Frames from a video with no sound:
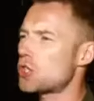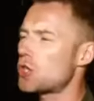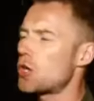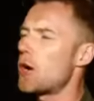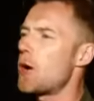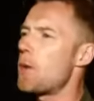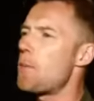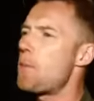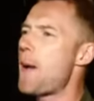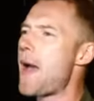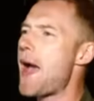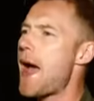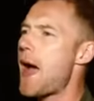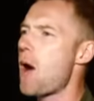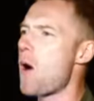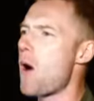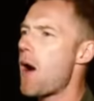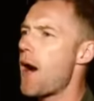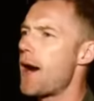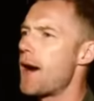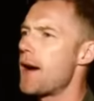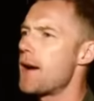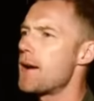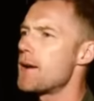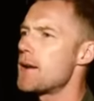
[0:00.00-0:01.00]
through
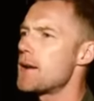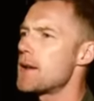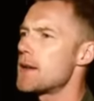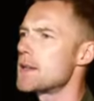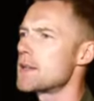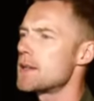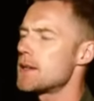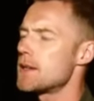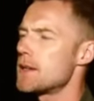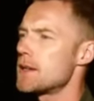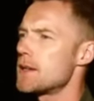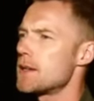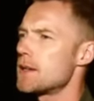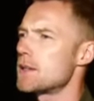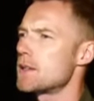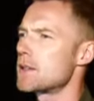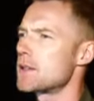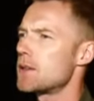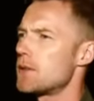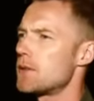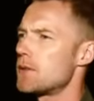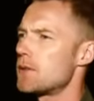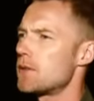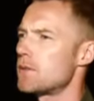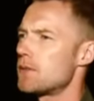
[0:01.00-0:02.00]
power. I
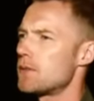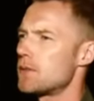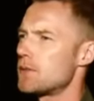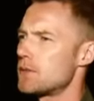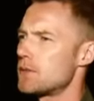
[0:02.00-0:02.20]
know Jai's